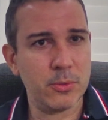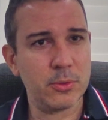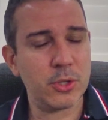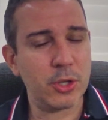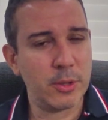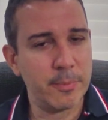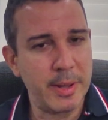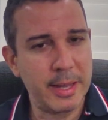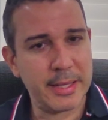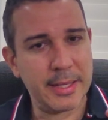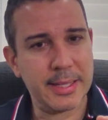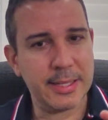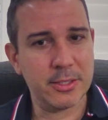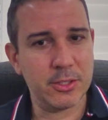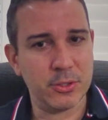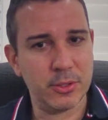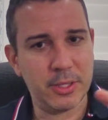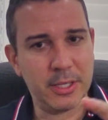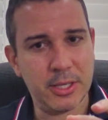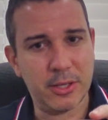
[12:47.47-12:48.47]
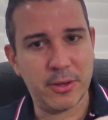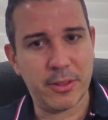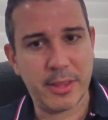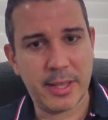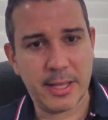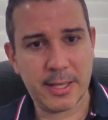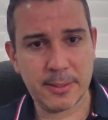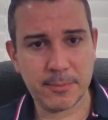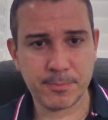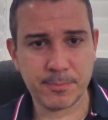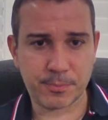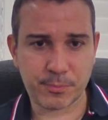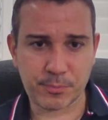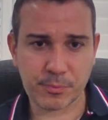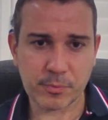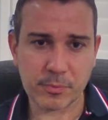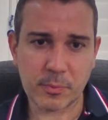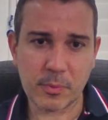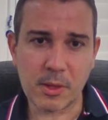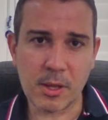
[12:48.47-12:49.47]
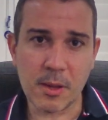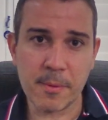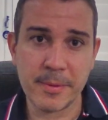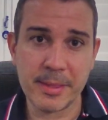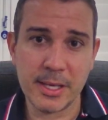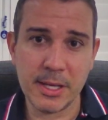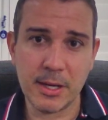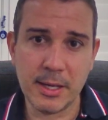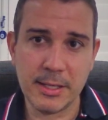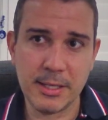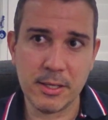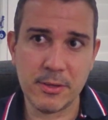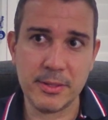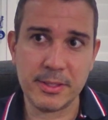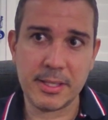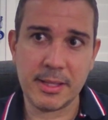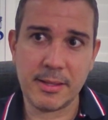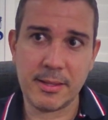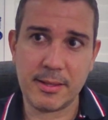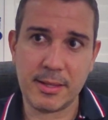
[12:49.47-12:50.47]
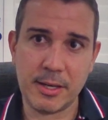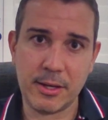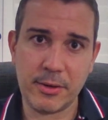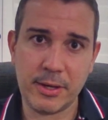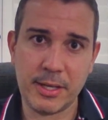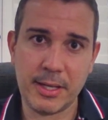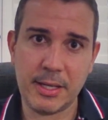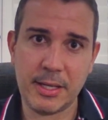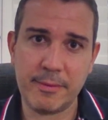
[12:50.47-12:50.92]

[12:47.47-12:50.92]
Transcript: So you may need to here and there, but the idea is, in theory,